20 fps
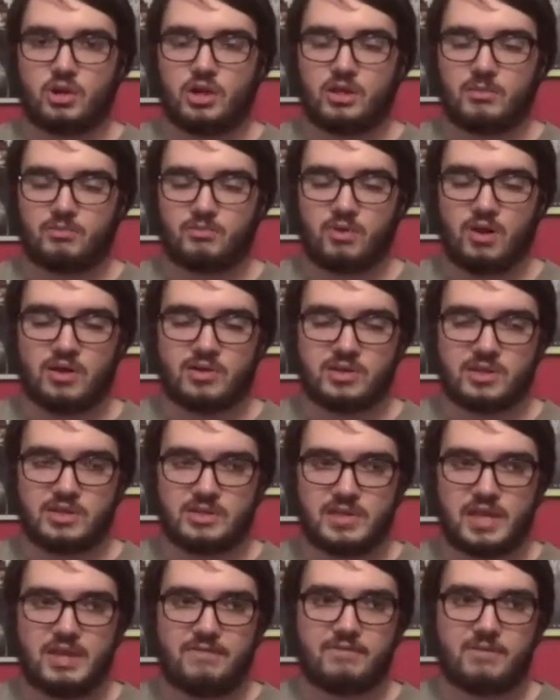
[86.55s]
it in the process
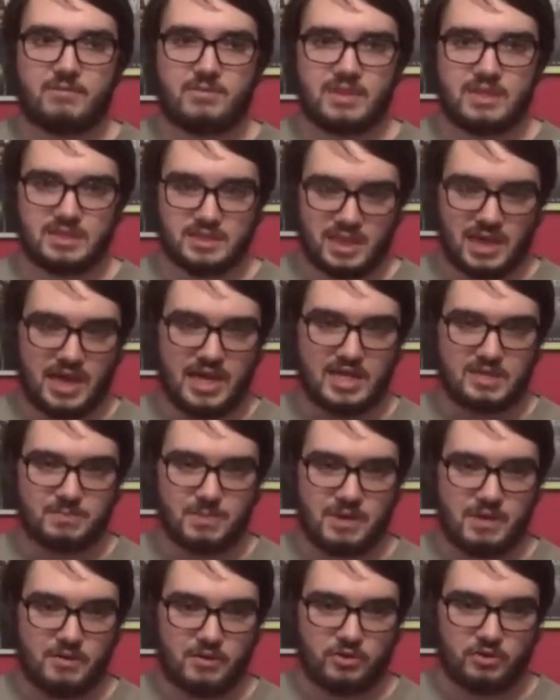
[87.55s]
gave him these ice
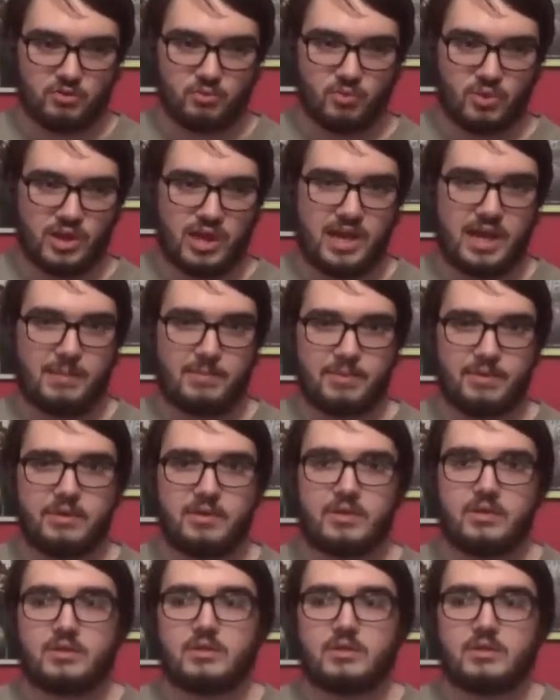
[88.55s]
powers is what happened.